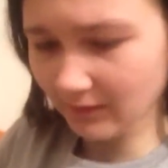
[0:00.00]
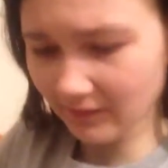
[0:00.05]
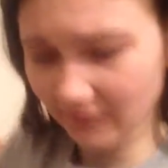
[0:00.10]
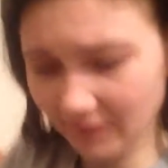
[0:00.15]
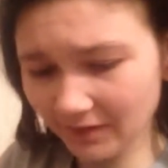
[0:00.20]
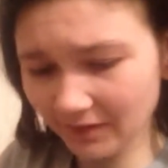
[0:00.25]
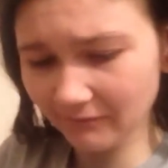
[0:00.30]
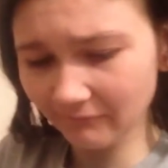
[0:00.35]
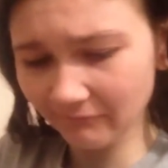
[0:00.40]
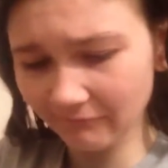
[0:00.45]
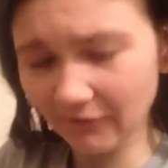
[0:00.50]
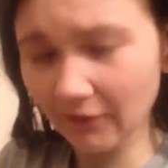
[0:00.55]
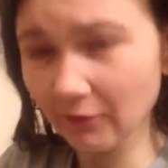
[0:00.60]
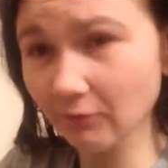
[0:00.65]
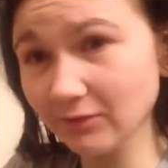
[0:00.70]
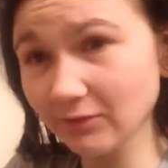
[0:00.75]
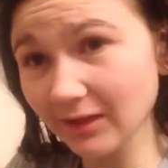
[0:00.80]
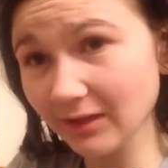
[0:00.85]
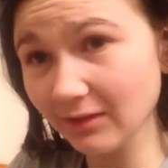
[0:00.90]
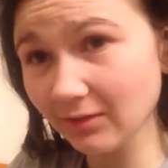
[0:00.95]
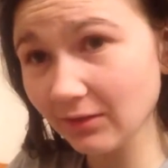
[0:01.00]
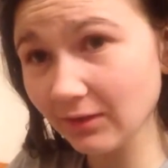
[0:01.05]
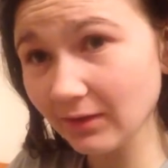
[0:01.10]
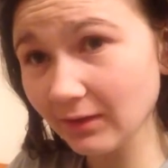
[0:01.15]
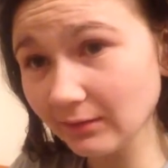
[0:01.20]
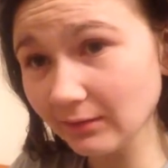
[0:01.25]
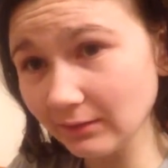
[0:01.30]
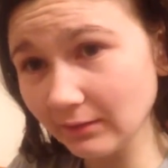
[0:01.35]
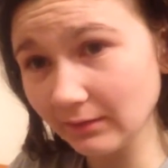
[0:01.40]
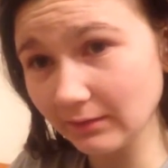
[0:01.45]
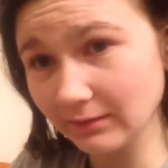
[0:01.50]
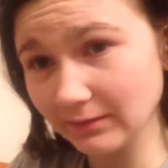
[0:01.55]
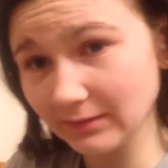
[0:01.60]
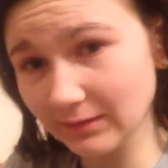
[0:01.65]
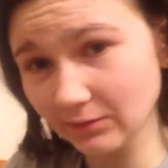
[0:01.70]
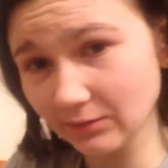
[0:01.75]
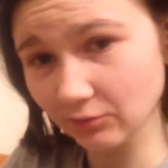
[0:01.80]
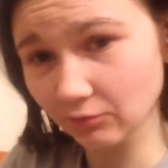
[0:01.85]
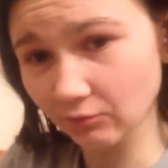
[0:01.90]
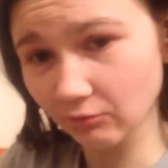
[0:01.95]
I didn't felt anything
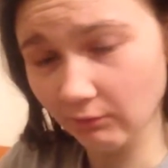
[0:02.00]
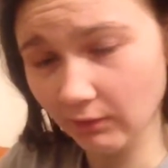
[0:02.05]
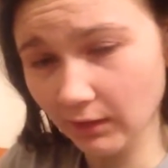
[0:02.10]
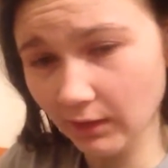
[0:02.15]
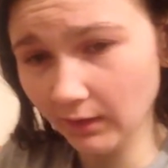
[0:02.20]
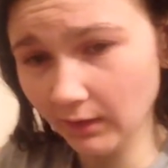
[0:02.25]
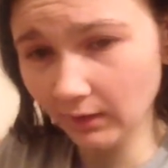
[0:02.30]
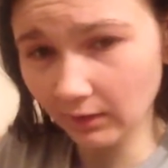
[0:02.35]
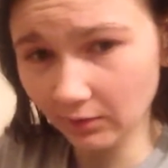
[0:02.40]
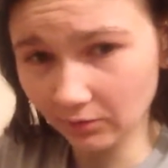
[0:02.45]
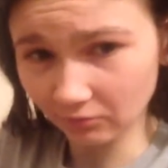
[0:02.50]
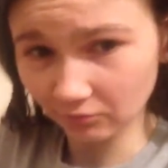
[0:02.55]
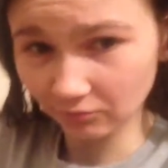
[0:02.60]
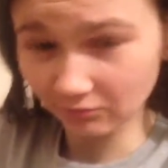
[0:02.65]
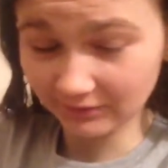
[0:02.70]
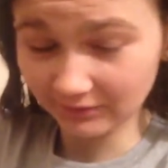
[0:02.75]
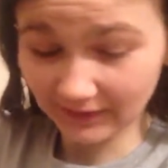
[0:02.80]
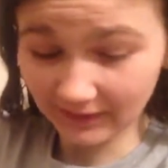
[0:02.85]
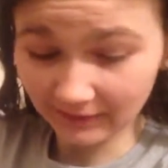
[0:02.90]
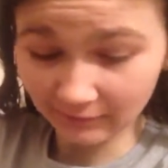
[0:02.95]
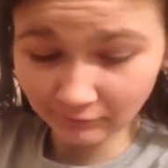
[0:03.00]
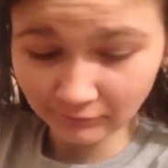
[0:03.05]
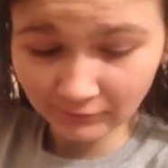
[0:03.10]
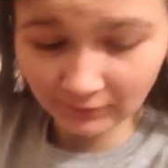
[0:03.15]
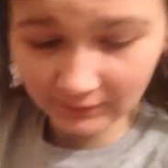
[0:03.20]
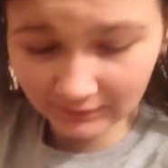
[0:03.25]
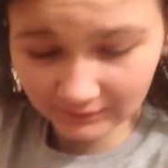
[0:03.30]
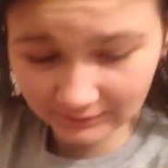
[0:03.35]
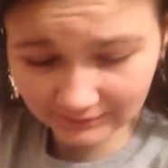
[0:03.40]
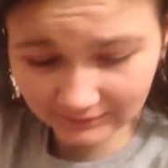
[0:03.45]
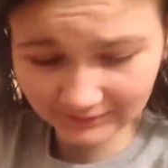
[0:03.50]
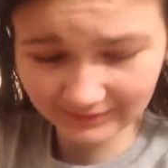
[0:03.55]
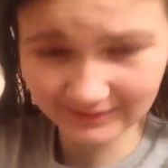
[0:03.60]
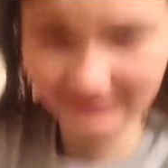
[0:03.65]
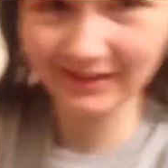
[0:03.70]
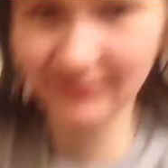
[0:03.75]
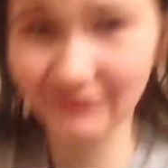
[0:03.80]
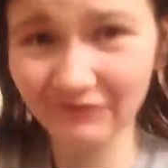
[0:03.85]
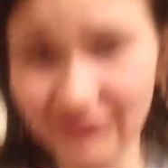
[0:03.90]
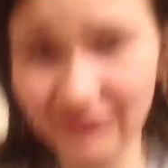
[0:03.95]
until I looked down
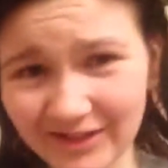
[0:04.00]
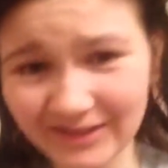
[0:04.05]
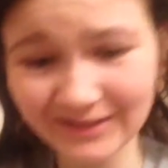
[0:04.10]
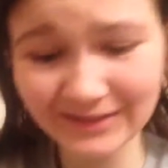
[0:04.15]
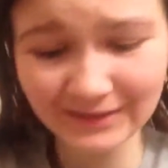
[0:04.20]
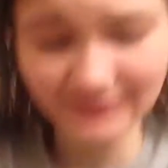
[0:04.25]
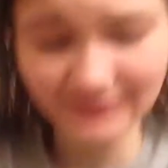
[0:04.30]
and everything,